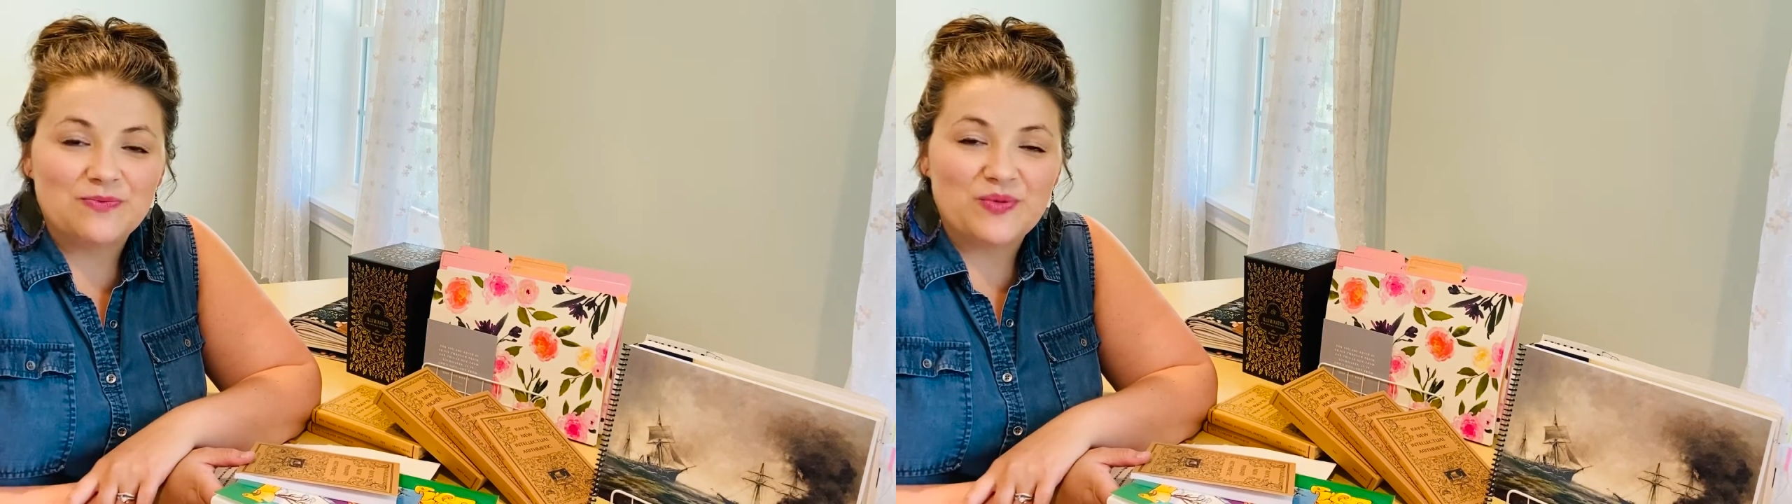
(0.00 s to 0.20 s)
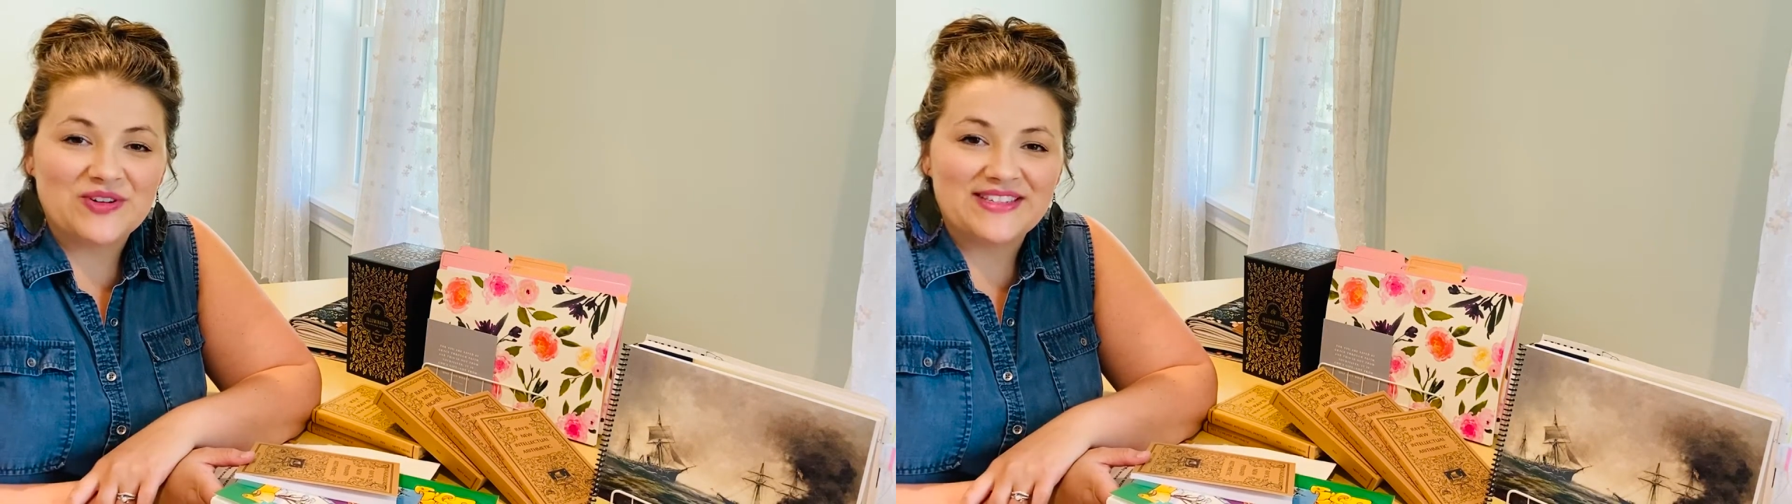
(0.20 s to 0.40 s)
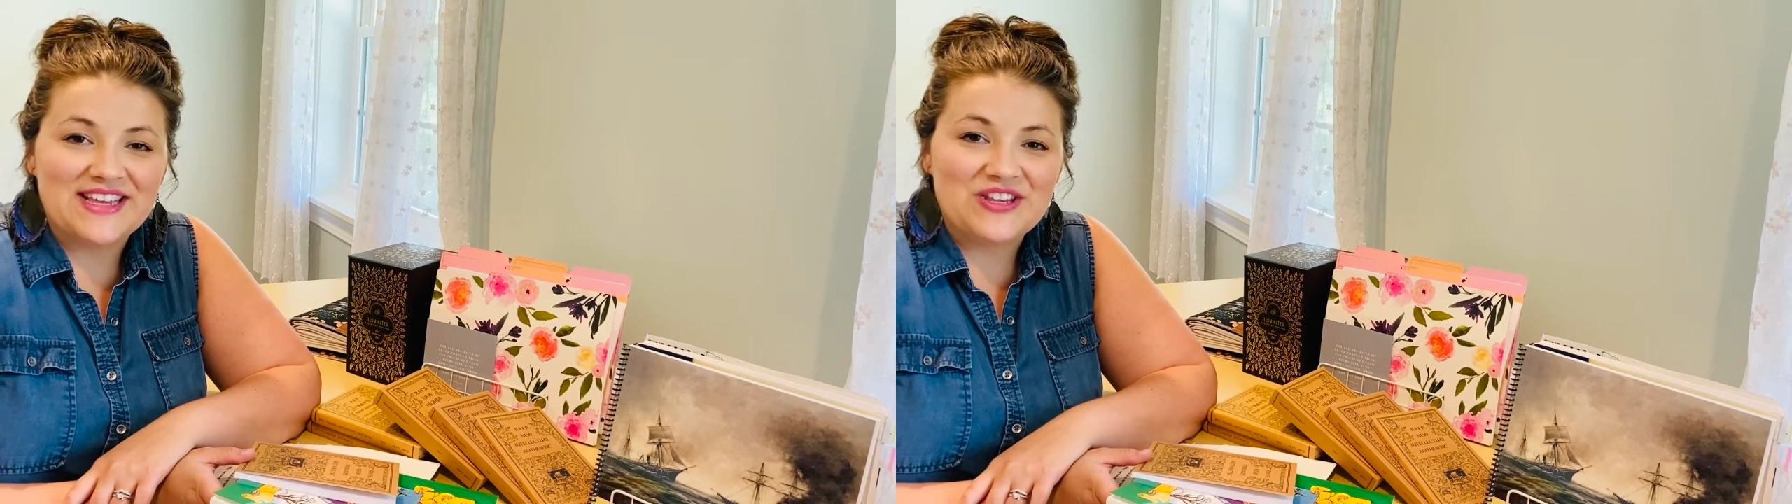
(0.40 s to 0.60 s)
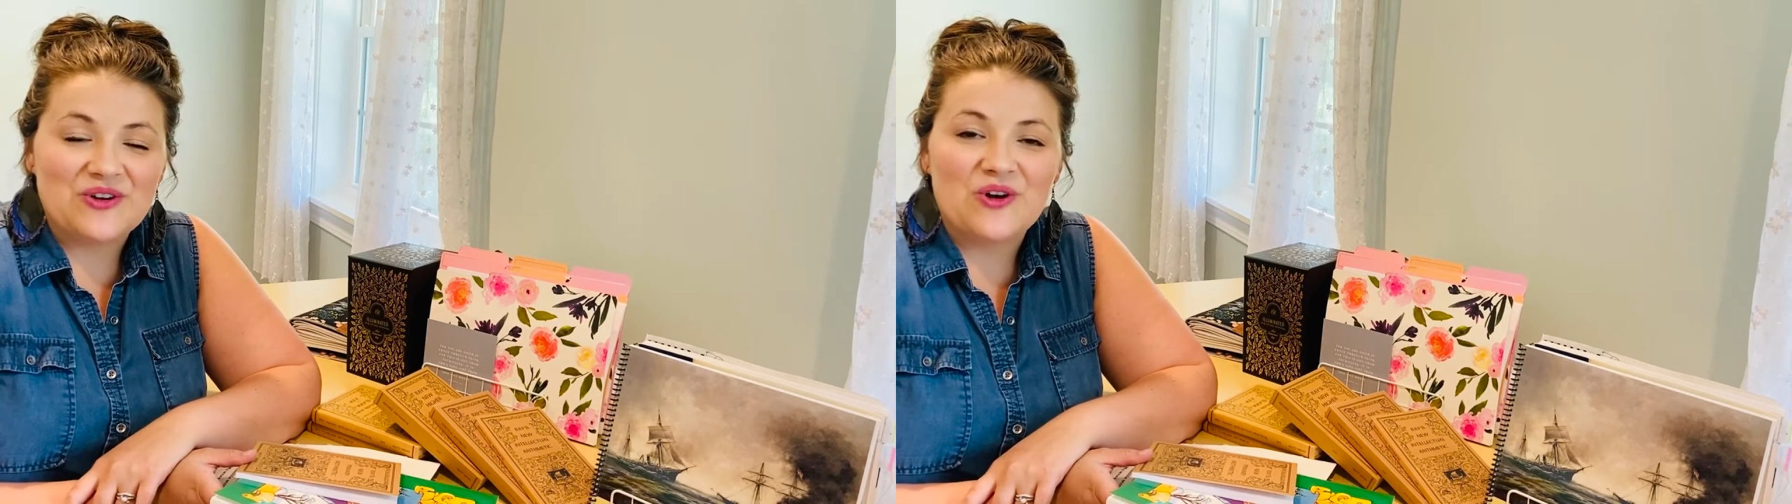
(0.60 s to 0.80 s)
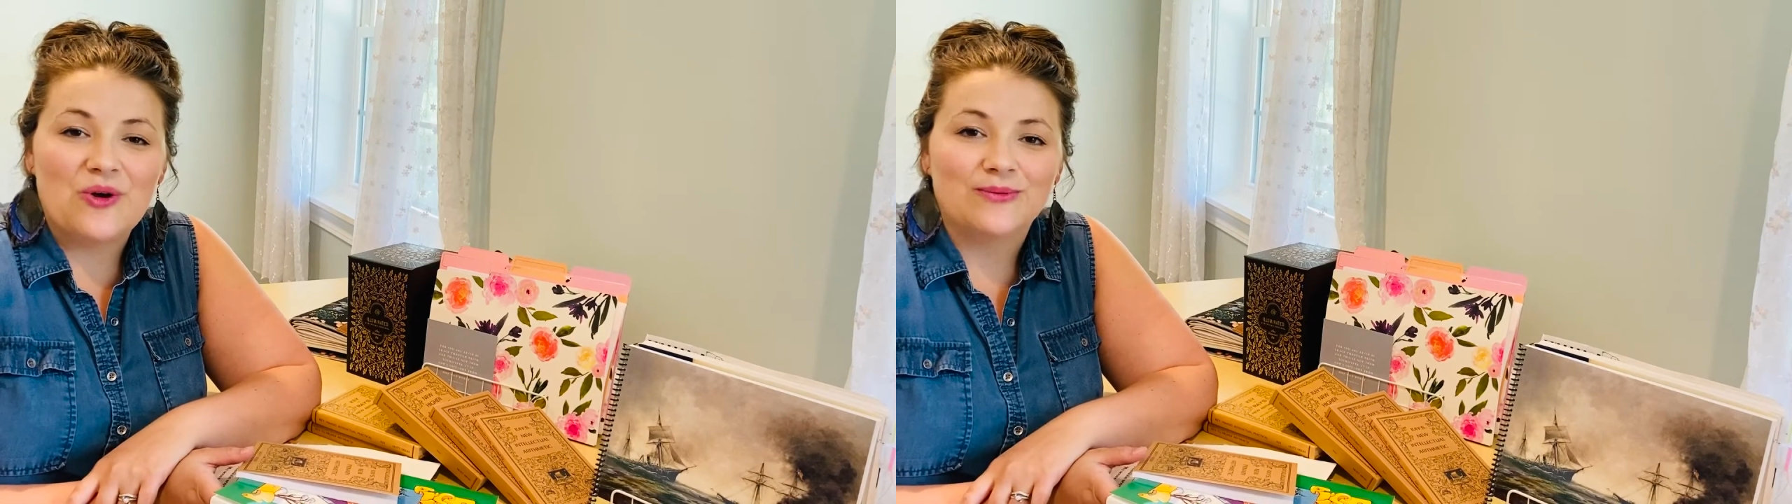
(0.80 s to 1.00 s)
books in
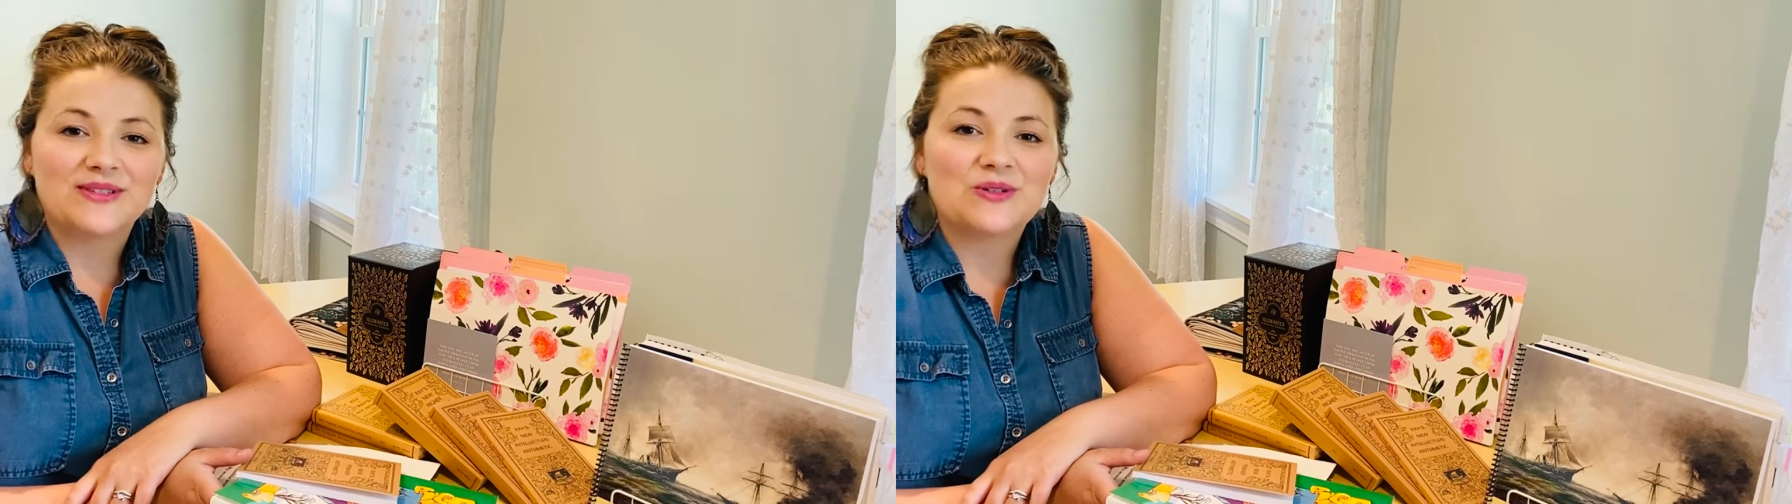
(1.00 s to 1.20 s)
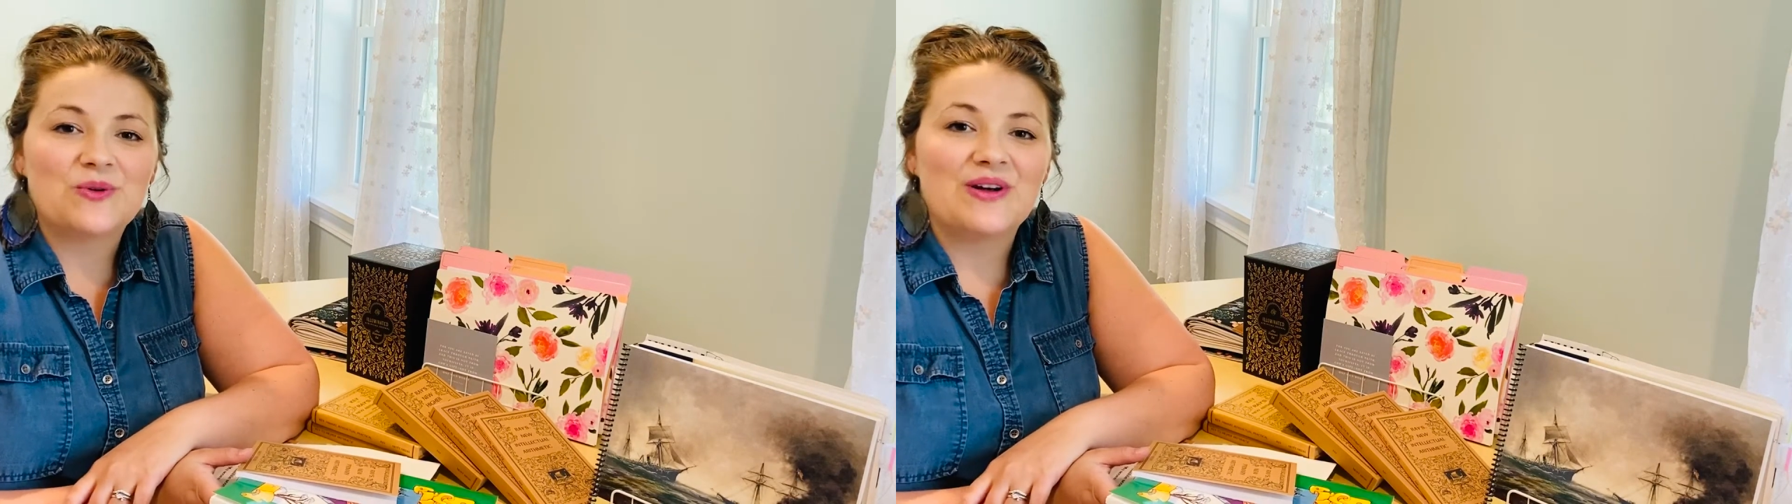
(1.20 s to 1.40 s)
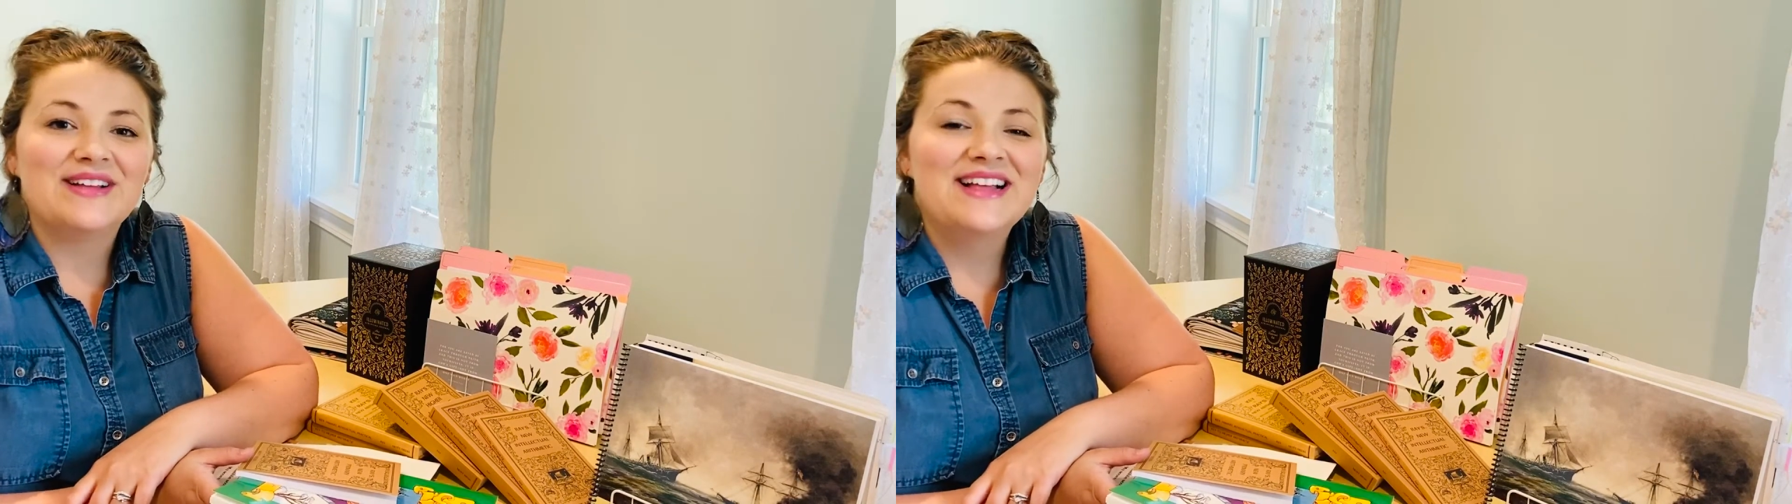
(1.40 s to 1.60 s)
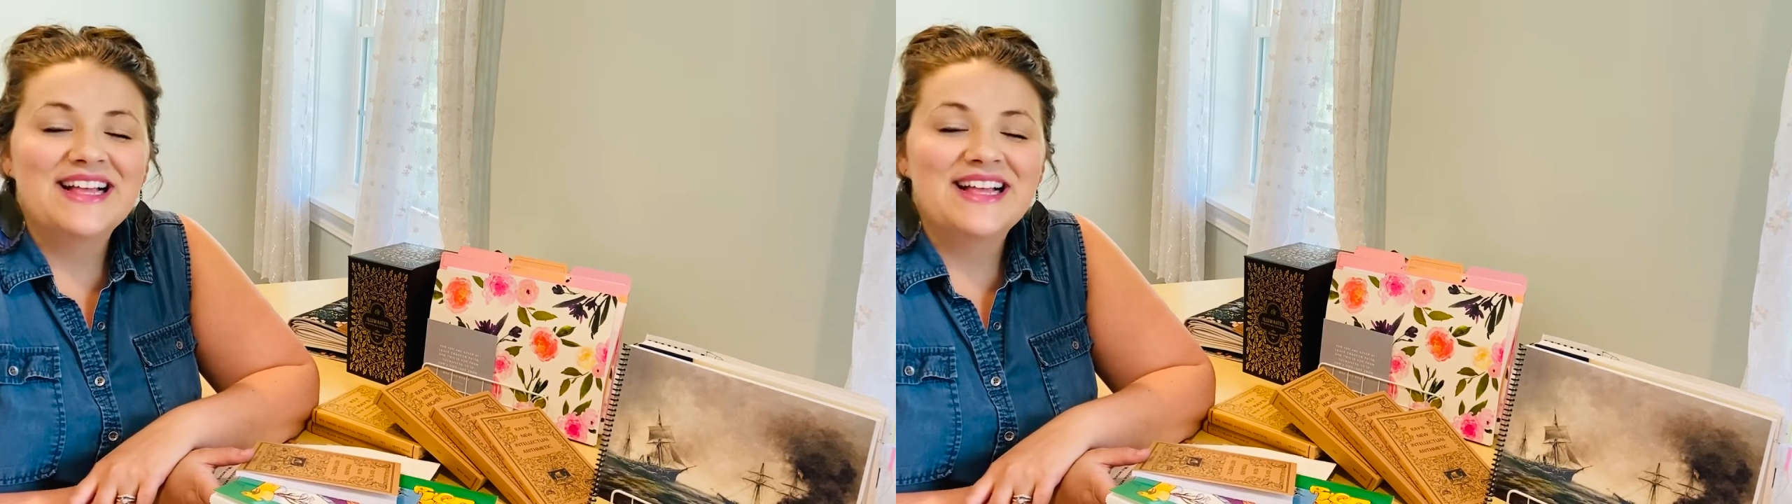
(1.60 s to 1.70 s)
your homeschool.